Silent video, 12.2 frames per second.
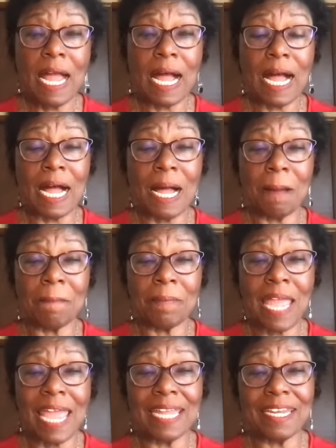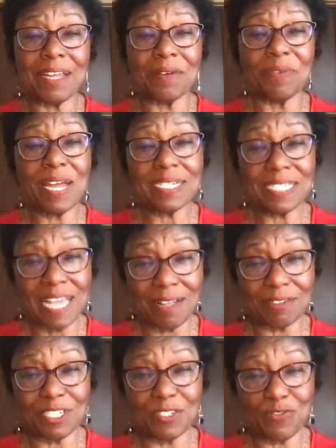and
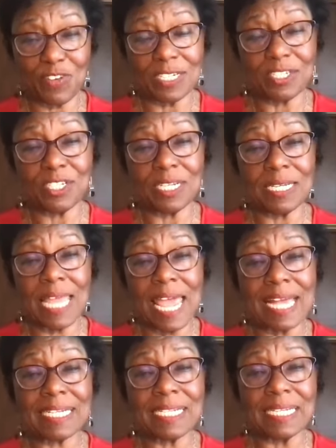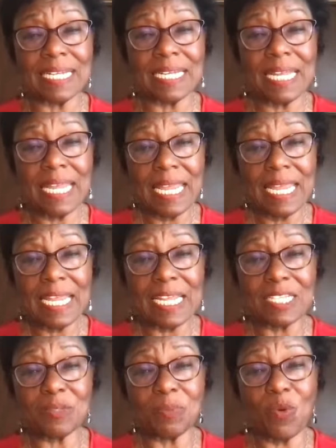erectile dysfunction actually
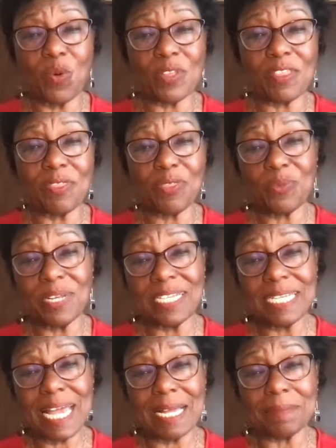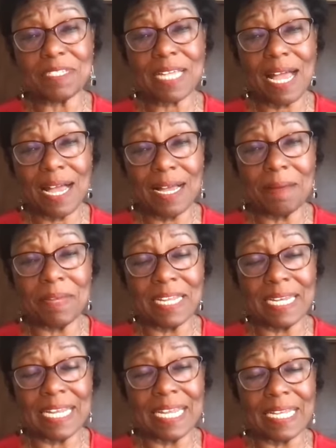is more than 3 times
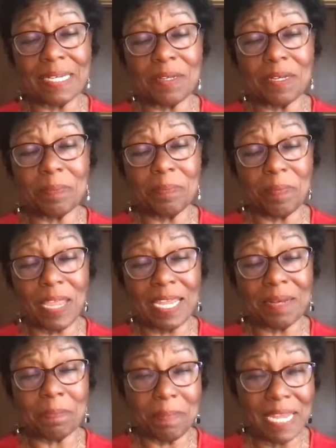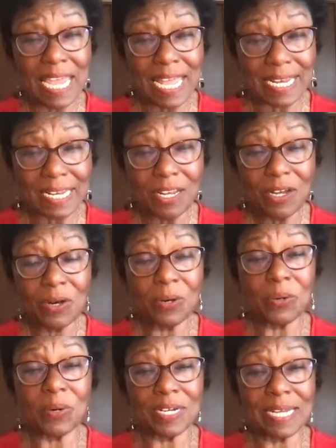common in men
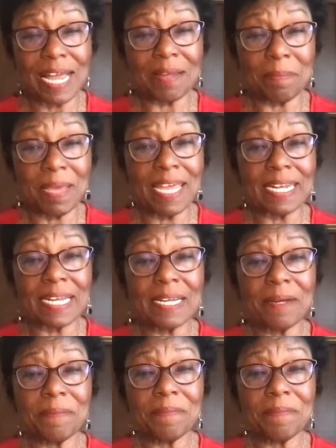who are diabetic